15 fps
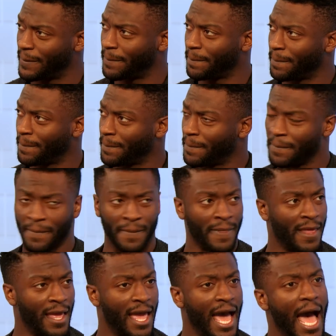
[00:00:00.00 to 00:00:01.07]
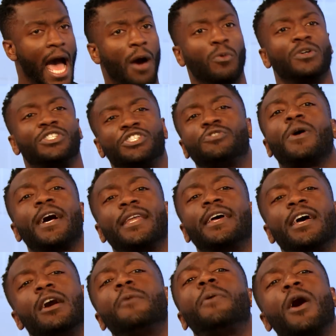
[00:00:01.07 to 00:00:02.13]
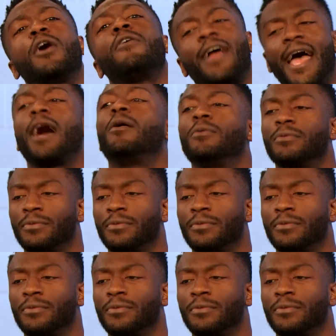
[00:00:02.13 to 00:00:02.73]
You ain't right, man. I was trying to help her out.